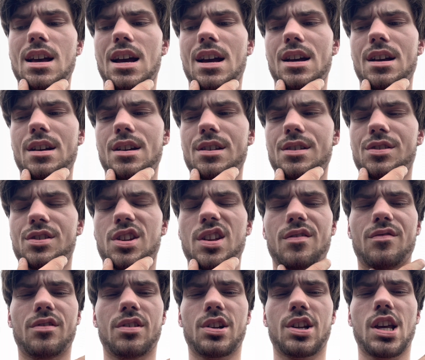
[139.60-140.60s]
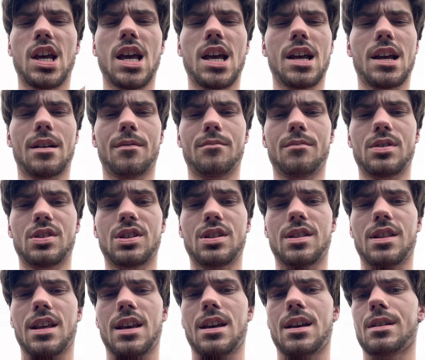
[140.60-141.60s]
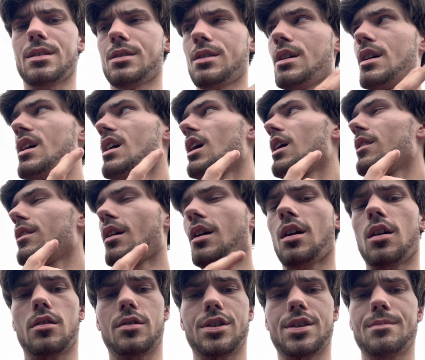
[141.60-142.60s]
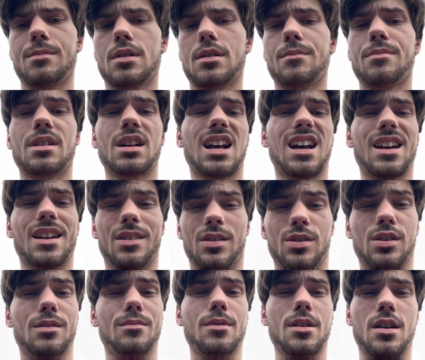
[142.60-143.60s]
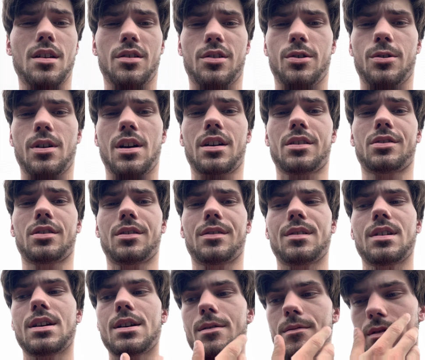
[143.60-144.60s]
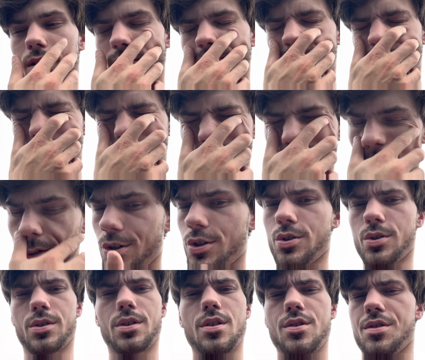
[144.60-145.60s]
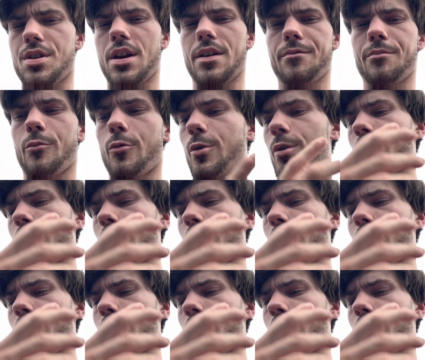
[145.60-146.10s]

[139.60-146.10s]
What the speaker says: has different cams than the Altima, but I could be incorrect on that. I'm pretty sure it does have more